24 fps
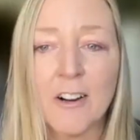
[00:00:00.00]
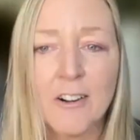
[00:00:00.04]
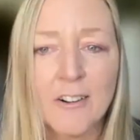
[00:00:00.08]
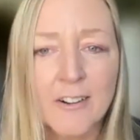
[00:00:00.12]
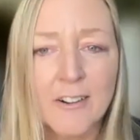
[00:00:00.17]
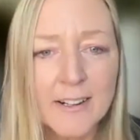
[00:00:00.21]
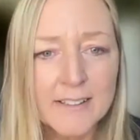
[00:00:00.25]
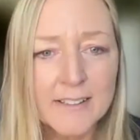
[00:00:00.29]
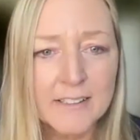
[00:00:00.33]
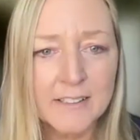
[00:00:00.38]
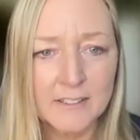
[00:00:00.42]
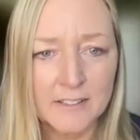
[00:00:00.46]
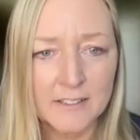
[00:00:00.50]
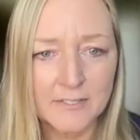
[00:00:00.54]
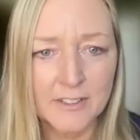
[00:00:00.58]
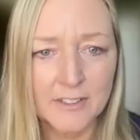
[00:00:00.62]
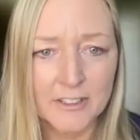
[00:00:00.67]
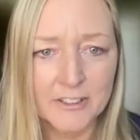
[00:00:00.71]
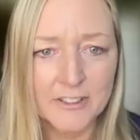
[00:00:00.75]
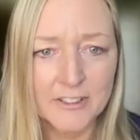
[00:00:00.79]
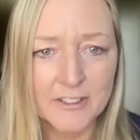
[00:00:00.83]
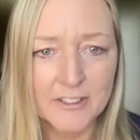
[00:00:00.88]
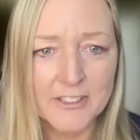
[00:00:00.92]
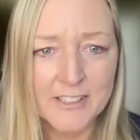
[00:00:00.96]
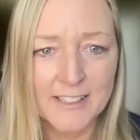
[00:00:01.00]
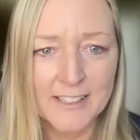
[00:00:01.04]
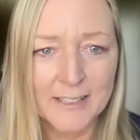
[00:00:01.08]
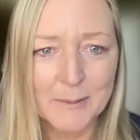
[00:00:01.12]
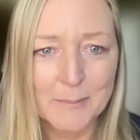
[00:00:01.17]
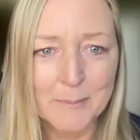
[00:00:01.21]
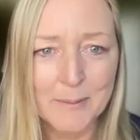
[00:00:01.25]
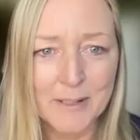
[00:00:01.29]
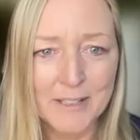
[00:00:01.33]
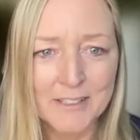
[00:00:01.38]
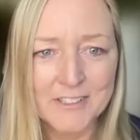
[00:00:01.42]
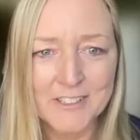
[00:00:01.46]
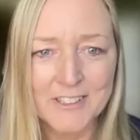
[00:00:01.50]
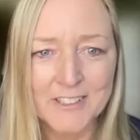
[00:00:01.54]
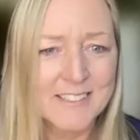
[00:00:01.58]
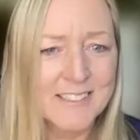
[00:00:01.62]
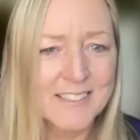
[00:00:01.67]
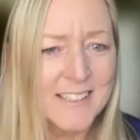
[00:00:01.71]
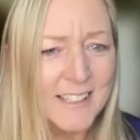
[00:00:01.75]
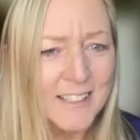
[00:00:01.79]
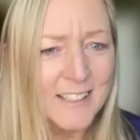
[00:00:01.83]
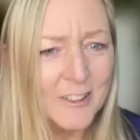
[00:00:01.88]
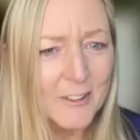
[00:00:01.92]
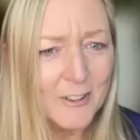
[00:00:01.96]
Our ideal of understanding and compassion.
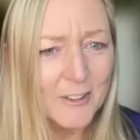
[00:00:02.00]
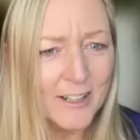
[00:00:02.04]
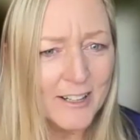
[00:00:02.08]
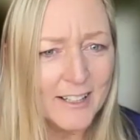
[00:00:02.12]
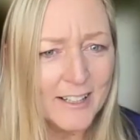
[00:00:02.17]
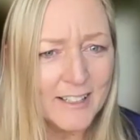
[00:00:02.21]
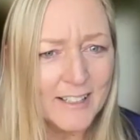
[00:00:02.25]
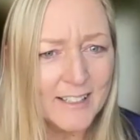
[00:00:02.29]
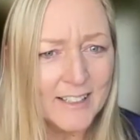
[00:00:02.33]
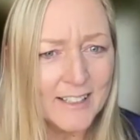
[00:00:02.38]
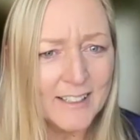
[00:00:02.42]
Isn't that great?